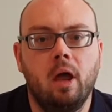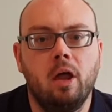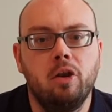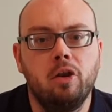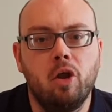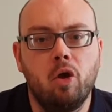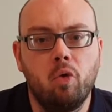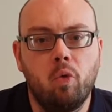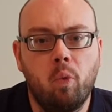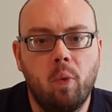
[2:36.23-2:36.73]

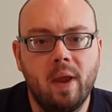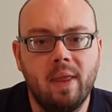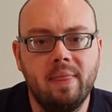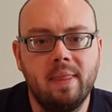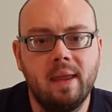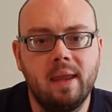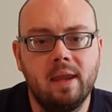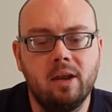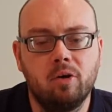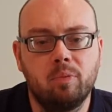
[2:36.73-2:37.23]
Now, when
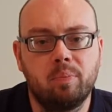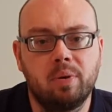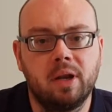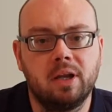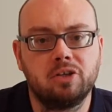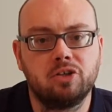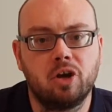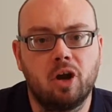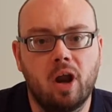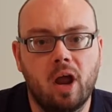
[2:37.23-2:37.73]
the air
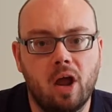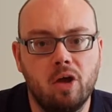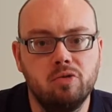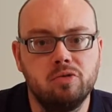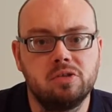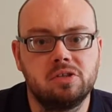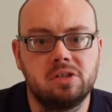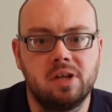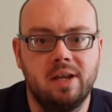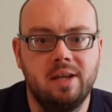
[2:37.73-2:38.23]
pressure
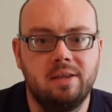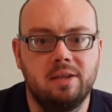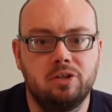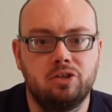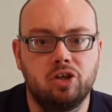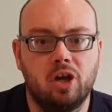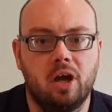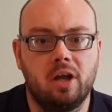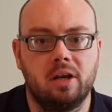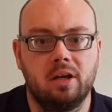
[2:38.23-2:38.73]
outside the
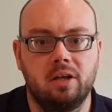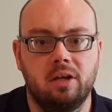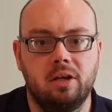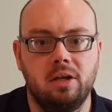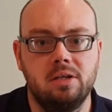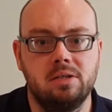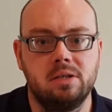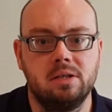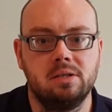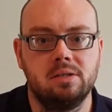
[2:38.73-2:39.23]
jar
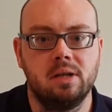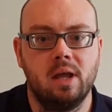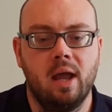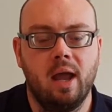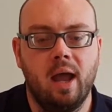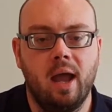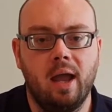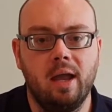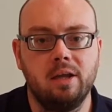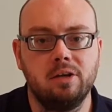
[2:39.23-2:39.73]
increases,
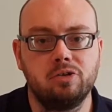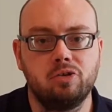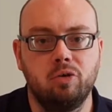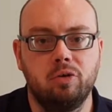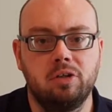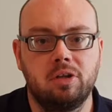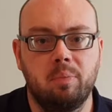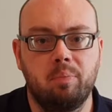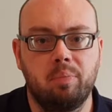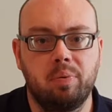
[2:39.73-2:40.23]
it is
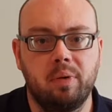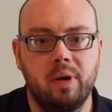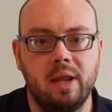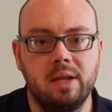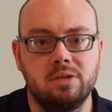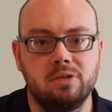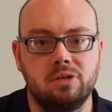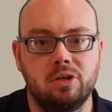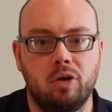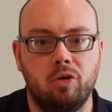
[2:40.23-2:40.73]
going to
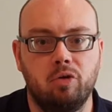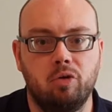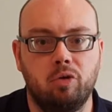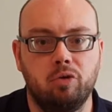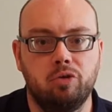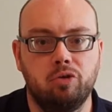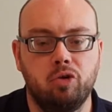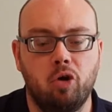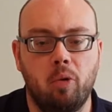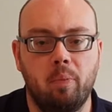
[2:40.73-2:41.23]
press down
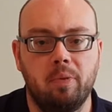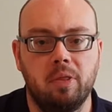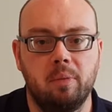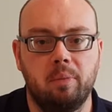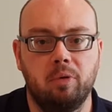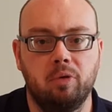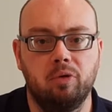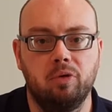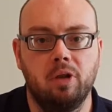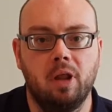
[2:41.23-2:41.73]
on top of the
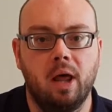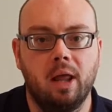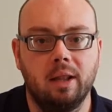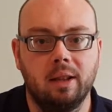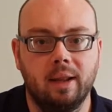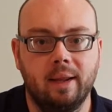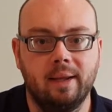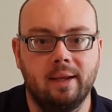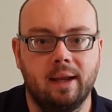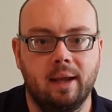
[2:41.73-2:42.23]
balloon
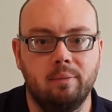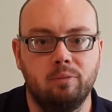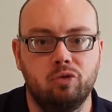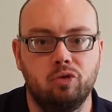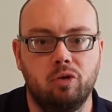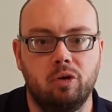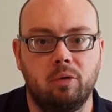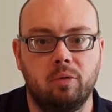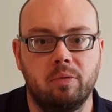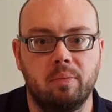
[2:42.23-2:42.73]
like I'm
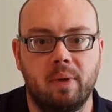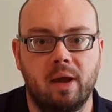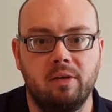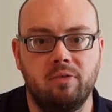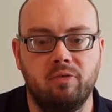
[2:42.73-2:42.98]
doing with my